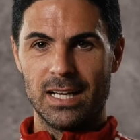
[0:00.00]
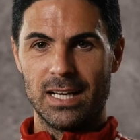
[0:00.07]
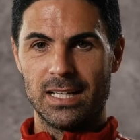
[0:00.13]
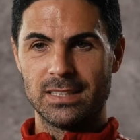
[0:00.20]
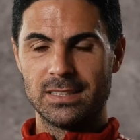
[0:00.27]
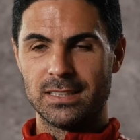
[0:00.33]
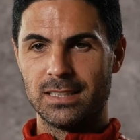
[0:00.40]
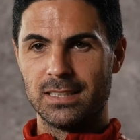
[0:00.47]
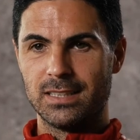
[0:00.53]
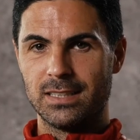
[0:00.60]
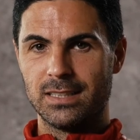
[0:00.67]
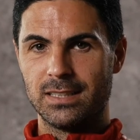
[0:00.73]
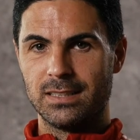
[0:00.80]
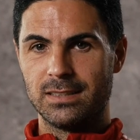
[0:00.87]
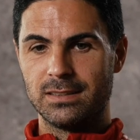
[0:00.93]
and
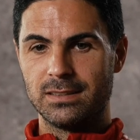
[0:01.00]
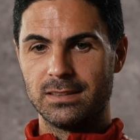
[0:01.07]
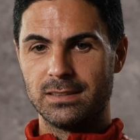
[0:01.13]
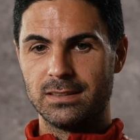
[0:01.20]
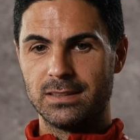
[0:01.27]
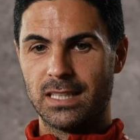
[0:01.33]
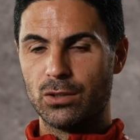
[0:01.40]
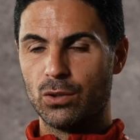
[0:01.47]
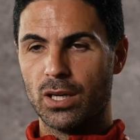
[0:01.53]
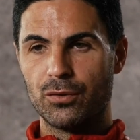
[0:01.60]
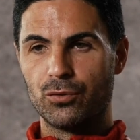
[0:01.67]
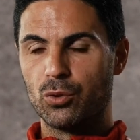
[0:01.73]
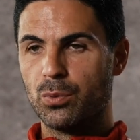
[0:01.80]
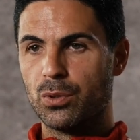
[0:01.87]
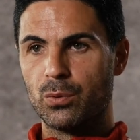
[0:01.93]
that you
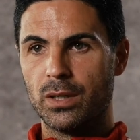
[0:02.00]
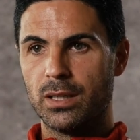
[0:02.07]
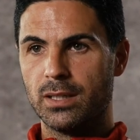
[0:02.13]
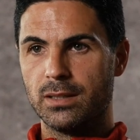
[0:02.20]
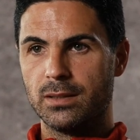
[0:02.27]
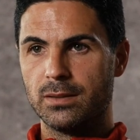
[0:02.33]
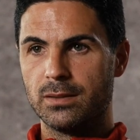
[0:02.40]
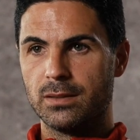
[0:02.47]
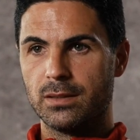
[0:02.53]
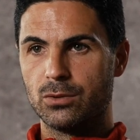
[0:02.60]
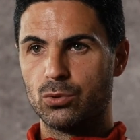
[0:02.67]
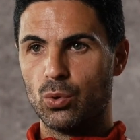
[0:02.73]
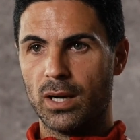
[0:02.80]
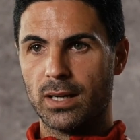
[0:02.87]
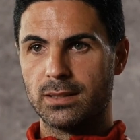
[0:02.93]
have to be ready
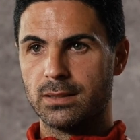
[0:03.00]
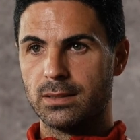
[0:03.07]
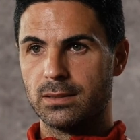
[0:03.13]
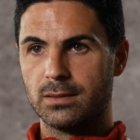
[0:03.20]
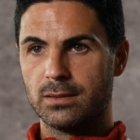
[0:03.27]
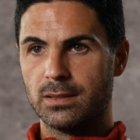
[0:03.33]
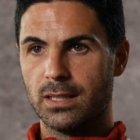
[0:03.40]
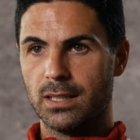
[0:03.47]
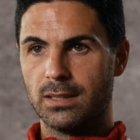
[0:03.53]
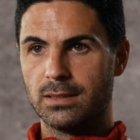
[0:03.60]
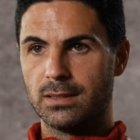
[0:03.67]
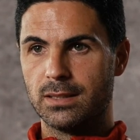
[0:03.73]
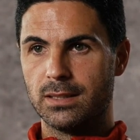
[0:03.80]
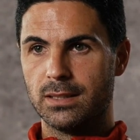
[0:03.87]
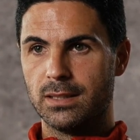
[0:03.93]
to act,
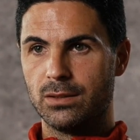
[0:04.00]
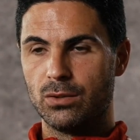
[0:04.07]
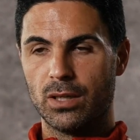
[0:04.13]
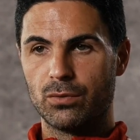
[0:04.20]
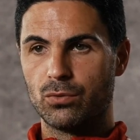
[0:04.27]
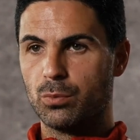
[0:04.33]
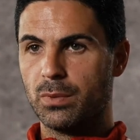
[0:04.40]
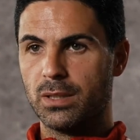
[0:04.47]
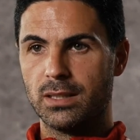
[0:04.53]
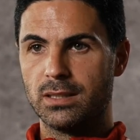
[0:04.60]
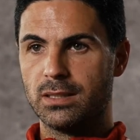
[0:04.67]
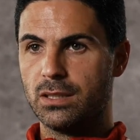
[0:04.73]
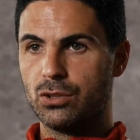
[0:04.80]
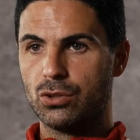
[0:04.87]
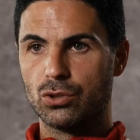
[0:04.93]
and you have to make
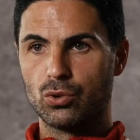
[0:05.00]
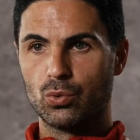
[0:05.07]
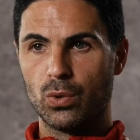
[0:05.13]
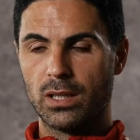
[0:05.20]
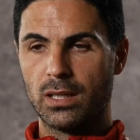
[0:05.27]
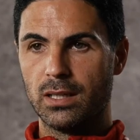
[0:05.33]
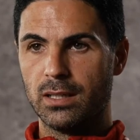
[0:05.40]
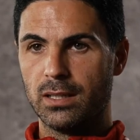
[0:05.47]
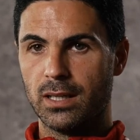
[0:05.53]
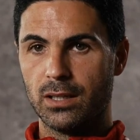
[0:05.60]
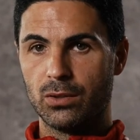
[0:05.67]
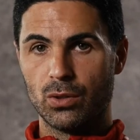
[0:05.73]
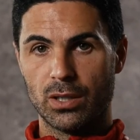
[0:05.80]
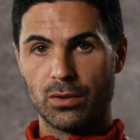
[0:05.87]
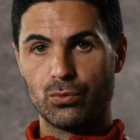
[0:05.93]
decisions quickly,
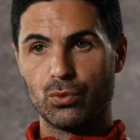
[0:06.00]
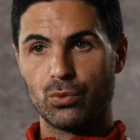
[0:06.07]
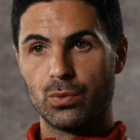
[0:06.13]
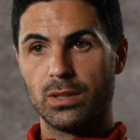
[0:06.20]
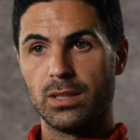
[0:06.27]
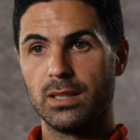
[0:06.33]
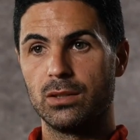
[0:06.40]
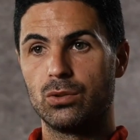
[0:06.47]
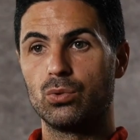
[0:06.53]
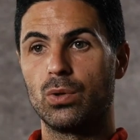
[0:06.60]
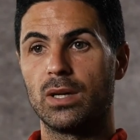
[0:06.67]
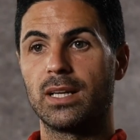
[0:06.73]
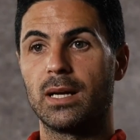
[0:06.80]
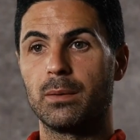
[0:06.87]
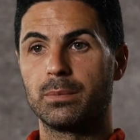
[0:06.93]
and you have to be ready to
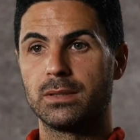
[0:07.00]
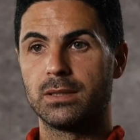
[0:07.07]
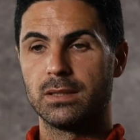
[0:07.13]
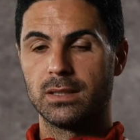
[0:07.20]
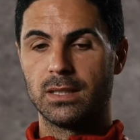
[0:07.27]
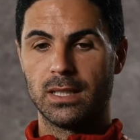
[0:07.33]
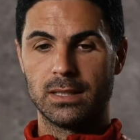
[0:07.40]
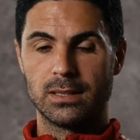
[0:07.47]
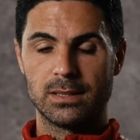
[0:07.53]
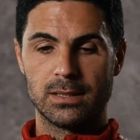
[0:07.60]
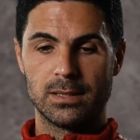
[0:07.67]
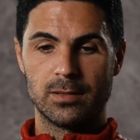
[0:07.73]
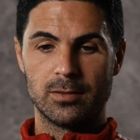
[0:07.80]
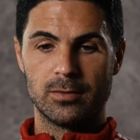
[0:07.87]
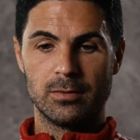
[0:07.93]
adapt.
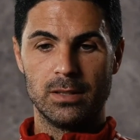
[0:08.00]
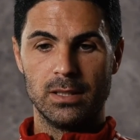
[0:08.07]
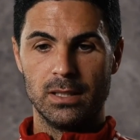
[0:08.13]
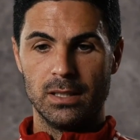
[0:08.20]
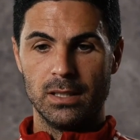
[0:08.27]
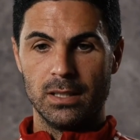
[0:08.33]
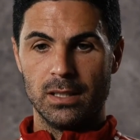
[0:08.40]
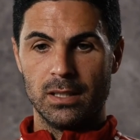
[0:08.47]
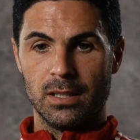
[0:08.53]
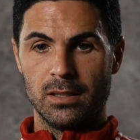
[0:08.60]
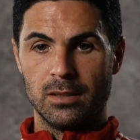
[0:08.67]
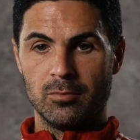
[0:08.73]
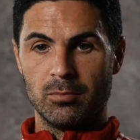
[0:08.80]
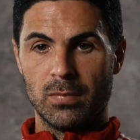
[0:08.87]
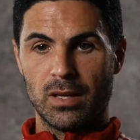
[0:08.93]
And
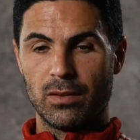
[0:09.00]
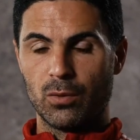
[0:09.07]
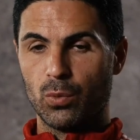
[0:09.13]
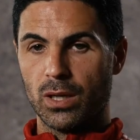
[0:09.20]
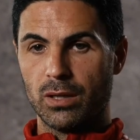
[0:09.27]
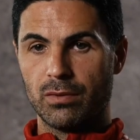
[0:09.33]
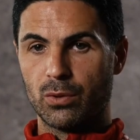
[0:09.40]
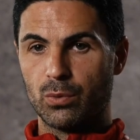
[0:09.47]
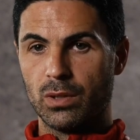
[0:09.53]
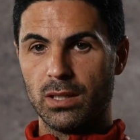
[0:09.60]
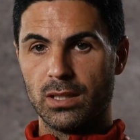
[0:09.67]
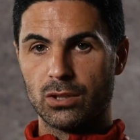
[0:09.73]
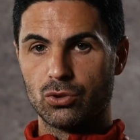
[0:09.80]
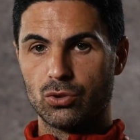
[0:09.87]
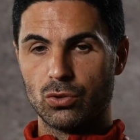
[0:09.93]
I think we have a
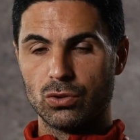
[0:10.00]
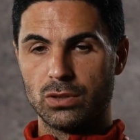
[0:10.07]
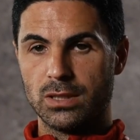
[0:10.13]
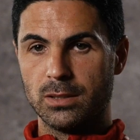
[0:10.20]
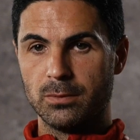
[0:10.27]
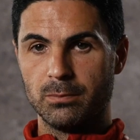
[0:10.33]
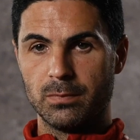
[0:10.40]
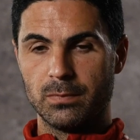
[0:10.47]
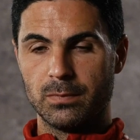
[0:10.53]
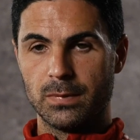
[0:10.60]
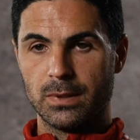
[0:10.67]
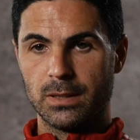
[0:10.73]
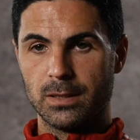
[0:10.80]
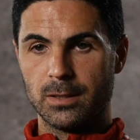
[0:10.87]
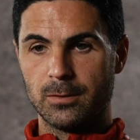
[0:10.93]
really strong team,
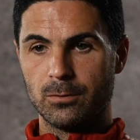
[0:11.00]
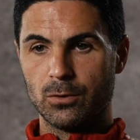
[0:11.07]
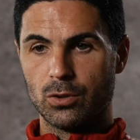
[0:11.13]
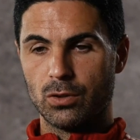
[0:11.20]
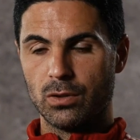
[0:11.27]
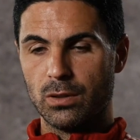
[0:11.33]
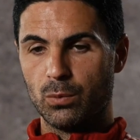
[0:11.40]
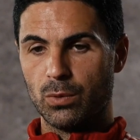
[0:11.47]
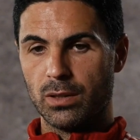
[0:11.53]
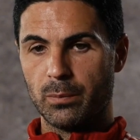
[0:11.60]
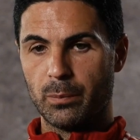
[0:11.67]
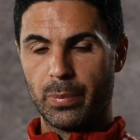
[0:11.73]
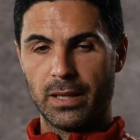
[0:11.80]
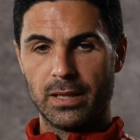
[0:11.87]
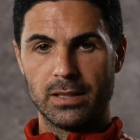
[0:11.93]
not only with the
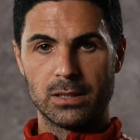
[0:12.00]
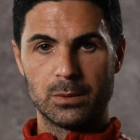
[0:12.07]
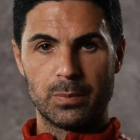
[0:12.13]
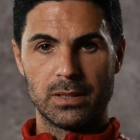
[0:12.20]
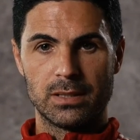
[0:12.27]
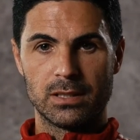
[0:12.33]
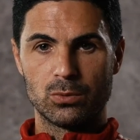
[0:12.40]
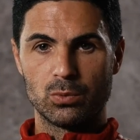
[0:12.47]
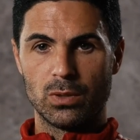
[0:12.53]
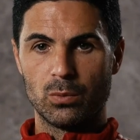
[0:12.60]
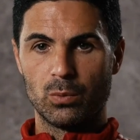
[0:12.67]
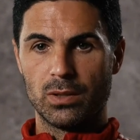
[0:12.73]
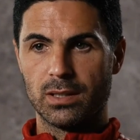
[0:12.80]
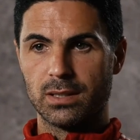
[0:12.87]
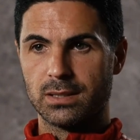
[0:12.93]
players, but as well
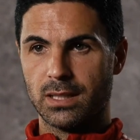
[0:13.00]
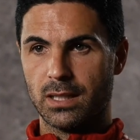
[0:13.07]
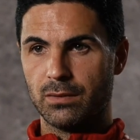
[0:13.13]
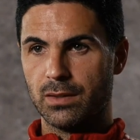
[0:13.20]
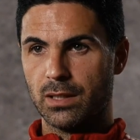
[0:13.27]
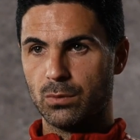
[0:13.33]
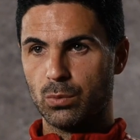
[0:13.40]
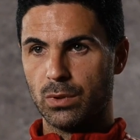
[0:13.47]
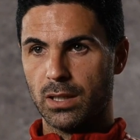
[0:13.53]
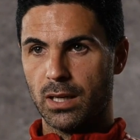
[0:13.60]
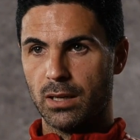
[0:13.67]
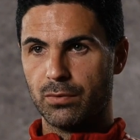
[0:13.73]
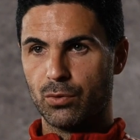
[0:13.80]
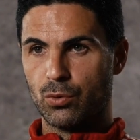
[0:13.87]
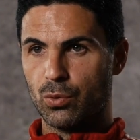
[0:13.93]
with the staff that we
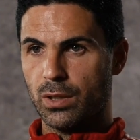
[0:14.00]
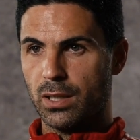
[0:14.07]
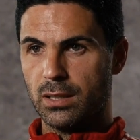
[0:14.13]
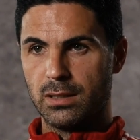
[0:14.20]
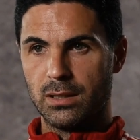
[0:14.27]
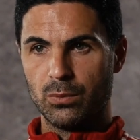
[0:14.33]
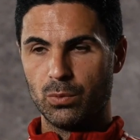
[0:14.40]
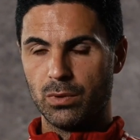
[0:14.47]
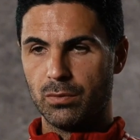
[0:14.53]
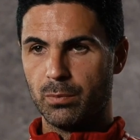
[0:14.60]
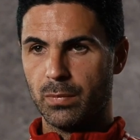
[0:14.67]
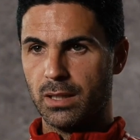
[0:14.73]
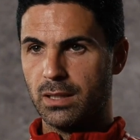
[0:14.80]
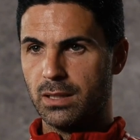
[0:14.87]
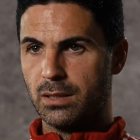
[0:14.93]
have created, with
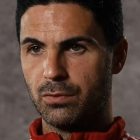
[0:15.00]
many